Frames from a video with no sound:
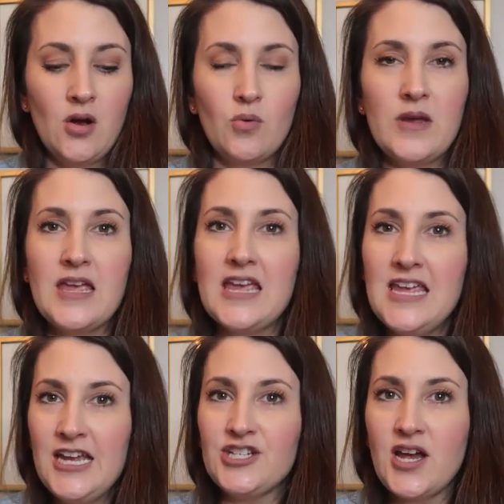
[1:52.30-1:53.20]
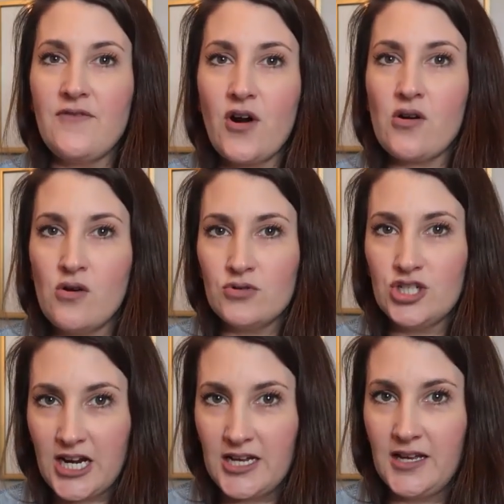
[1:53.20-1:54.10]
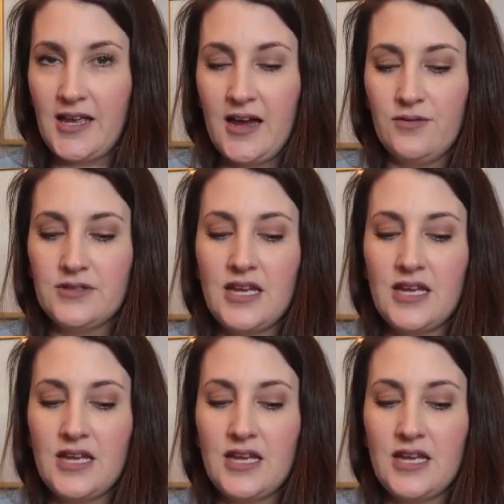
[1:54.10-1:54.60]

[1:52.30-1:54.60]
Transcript: We each have our own checking accounts,